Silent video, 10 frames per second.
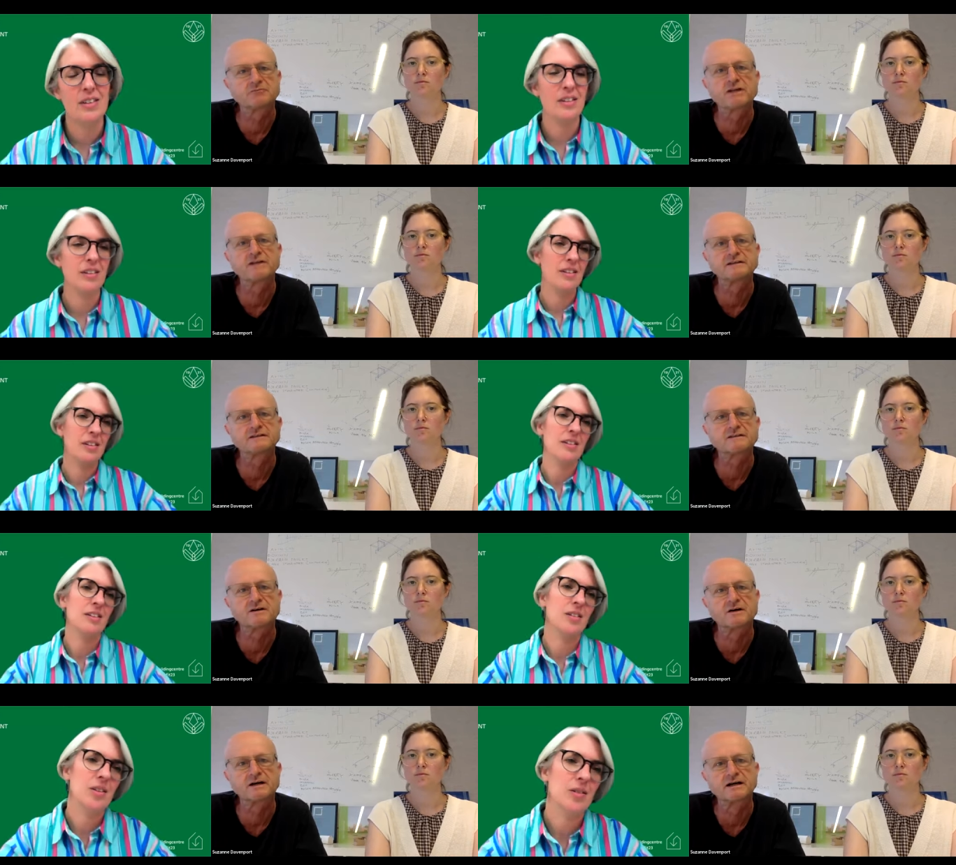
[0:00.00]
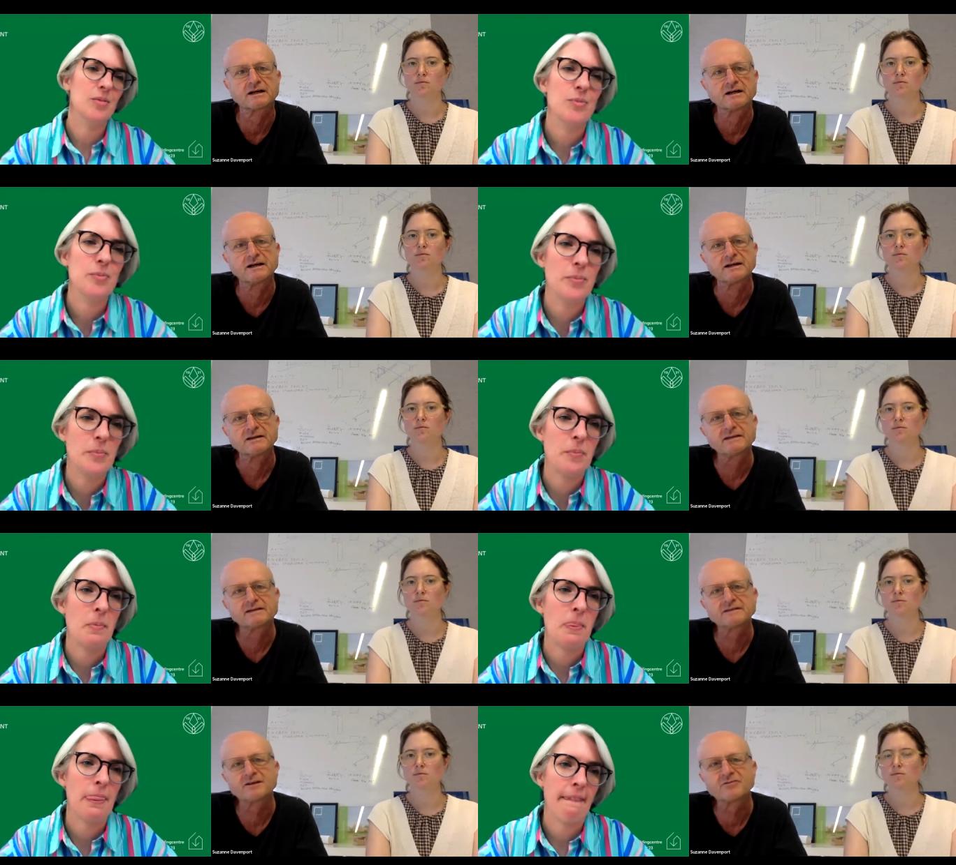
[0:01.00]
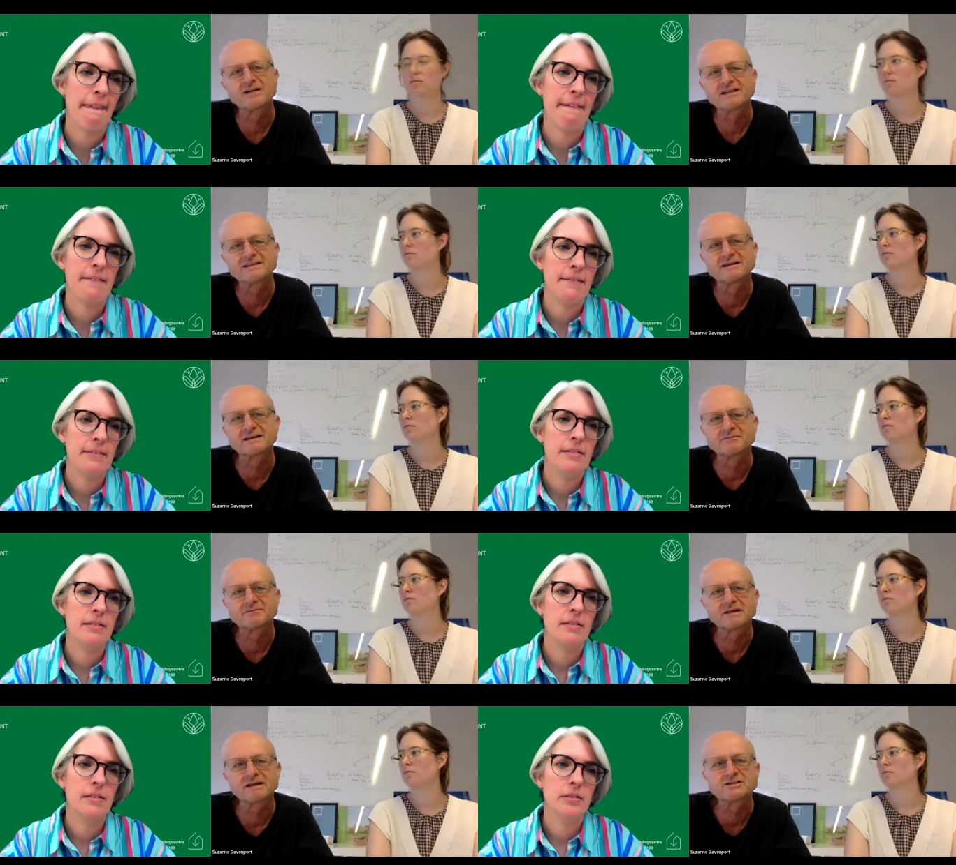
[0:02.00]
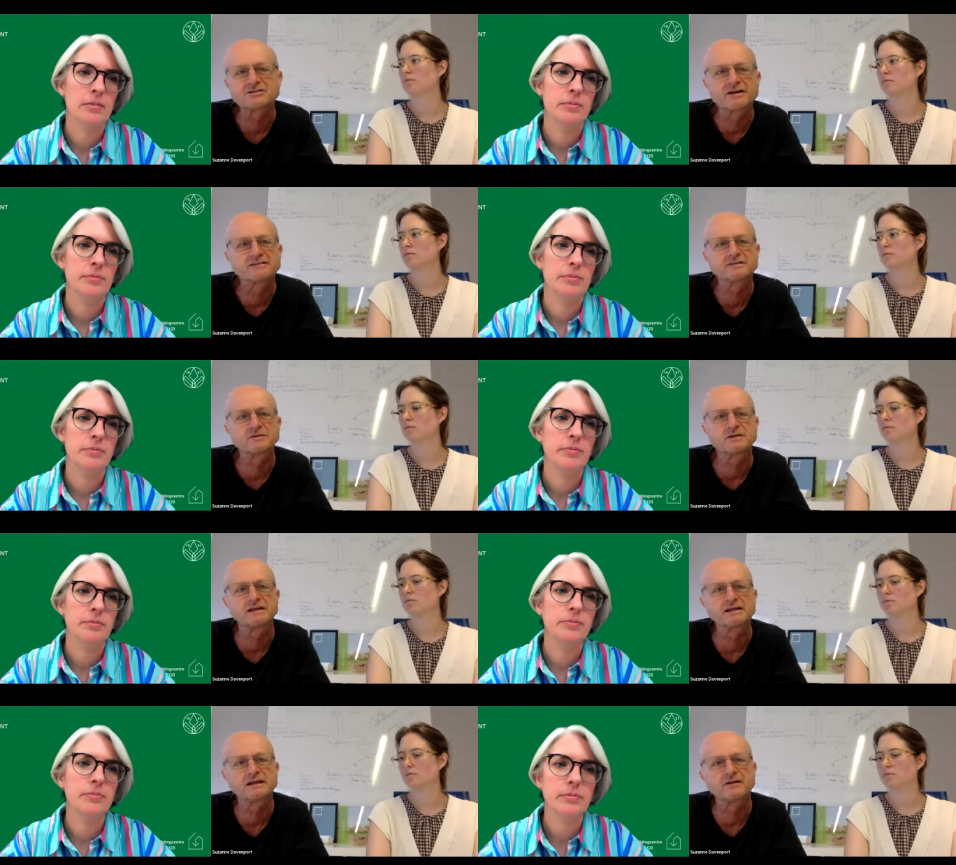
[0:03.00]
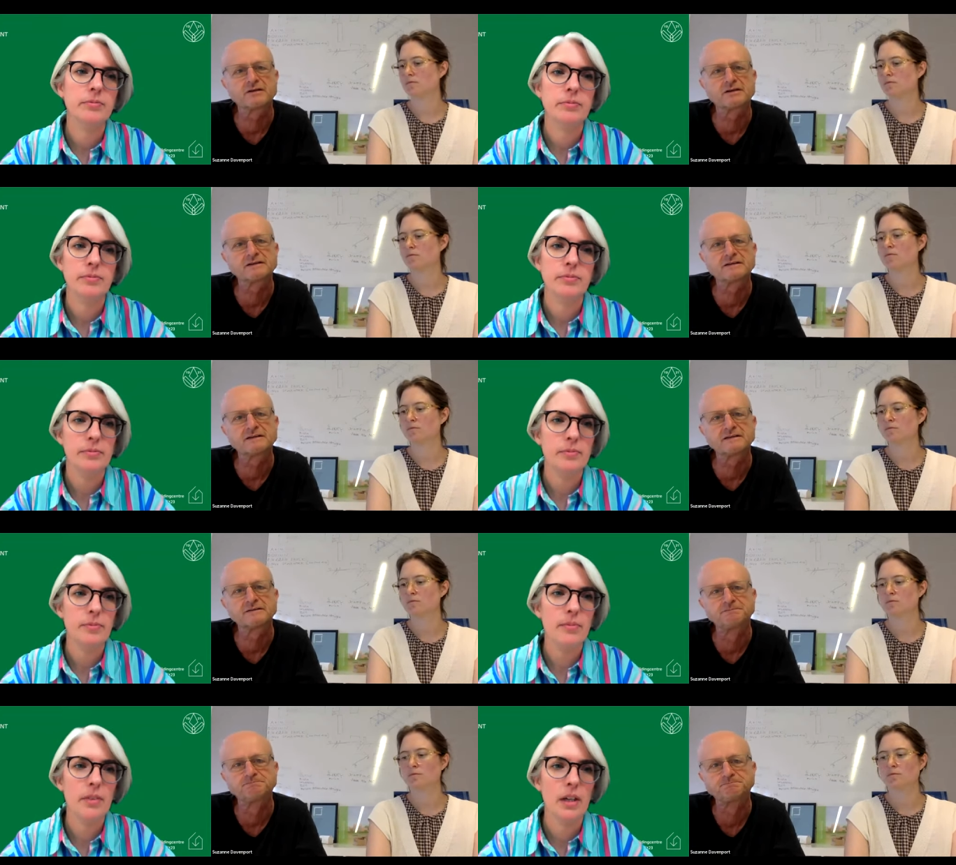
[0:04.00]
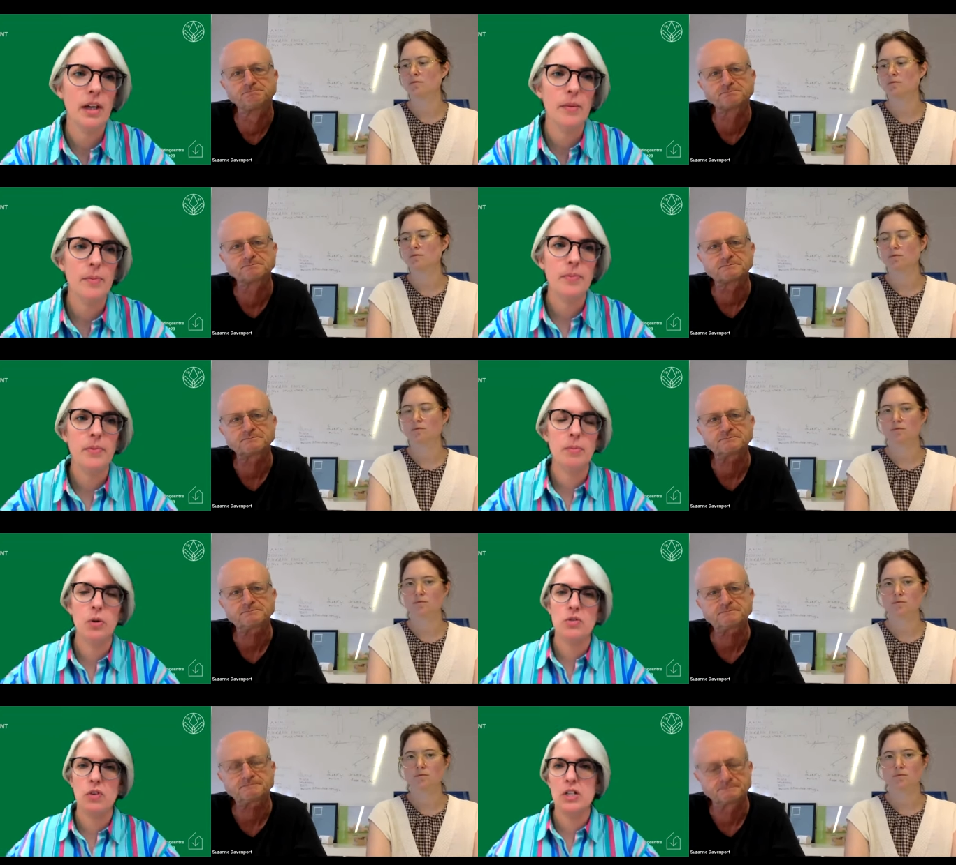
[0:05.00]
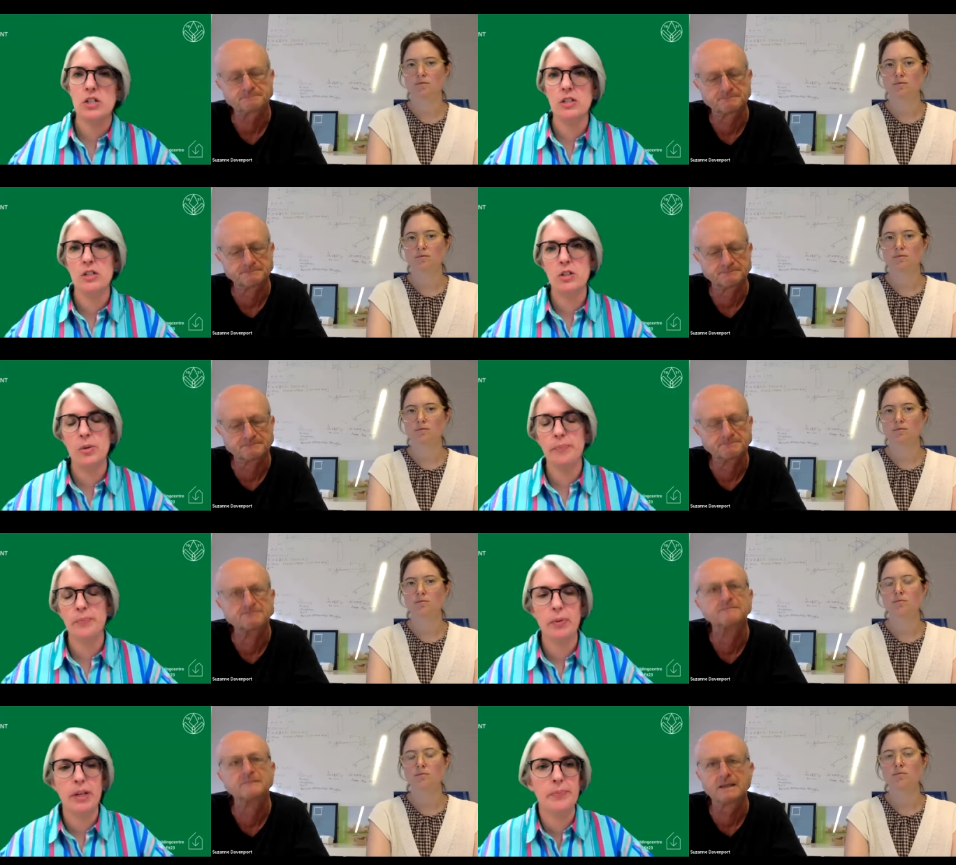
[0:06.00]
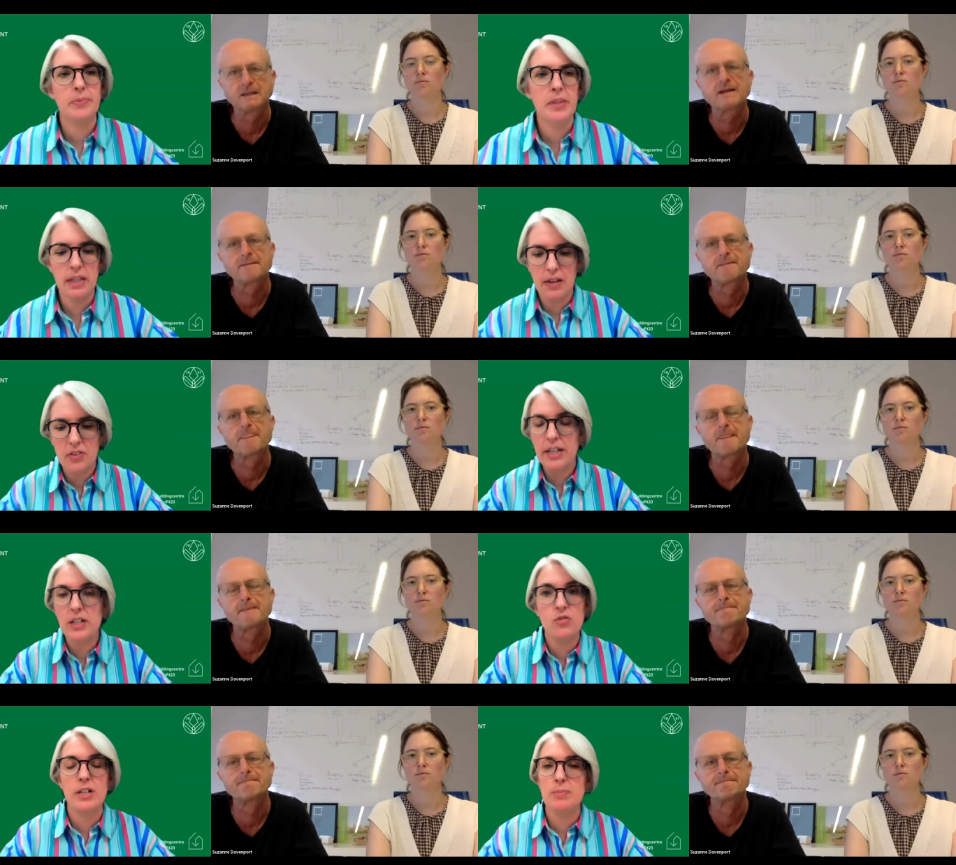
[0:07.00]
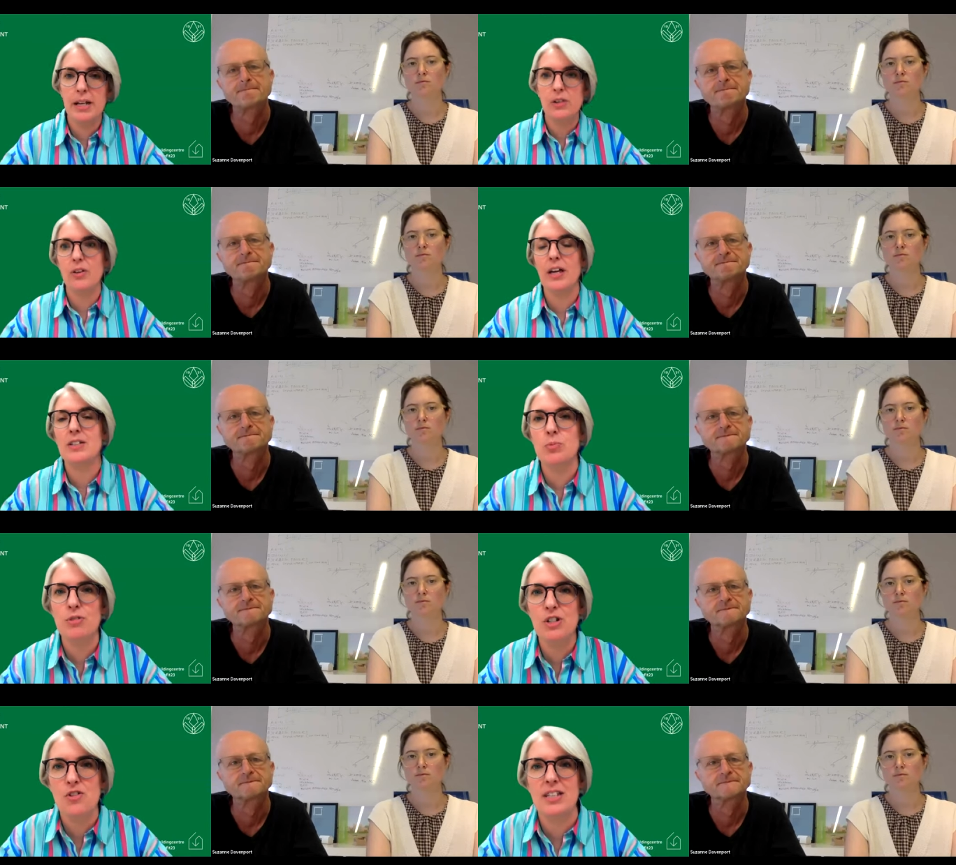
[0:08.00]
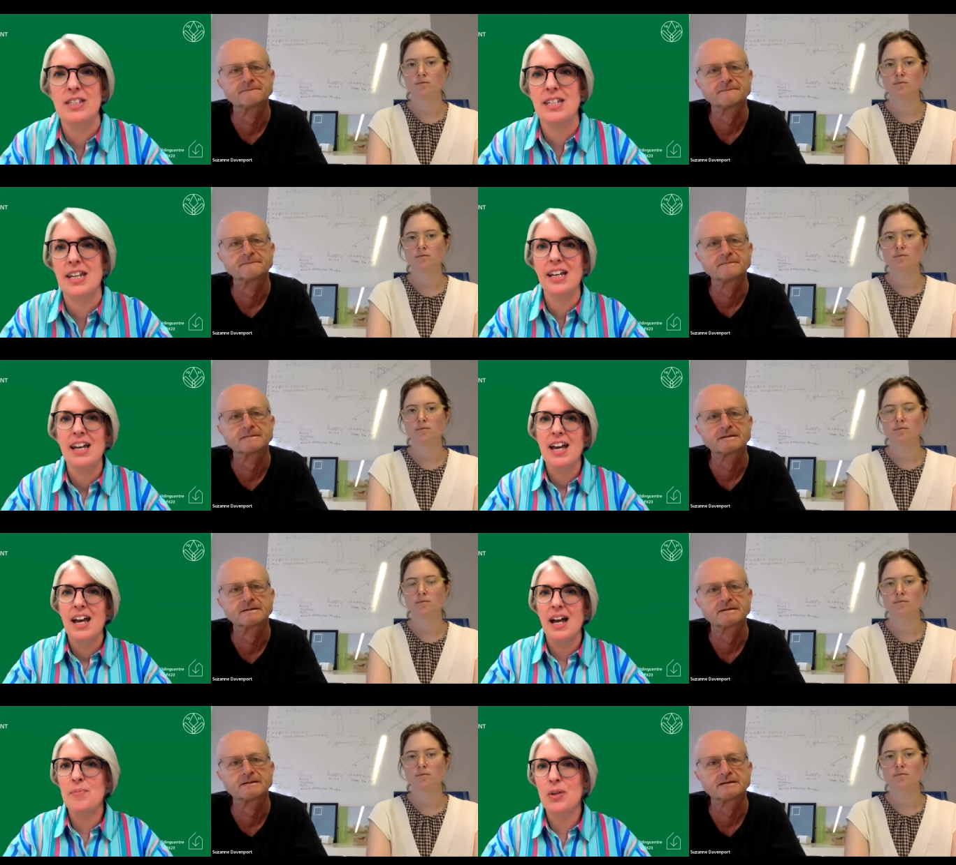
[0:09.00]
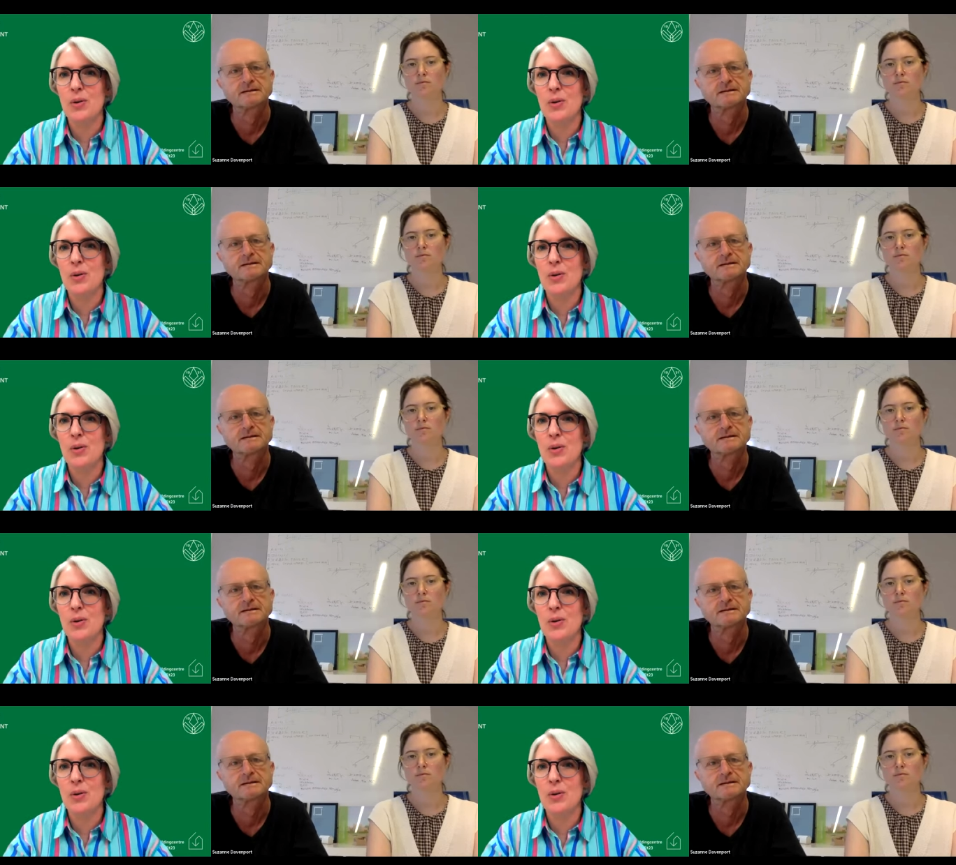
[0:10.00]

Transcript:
Speaker 1: rented stock Mm. There's not really the interest or the or the incentive.
Speaker 2: Yeah, the motivation to do it. Well, yeah, thank you for explaining all that. Super interesting. Um,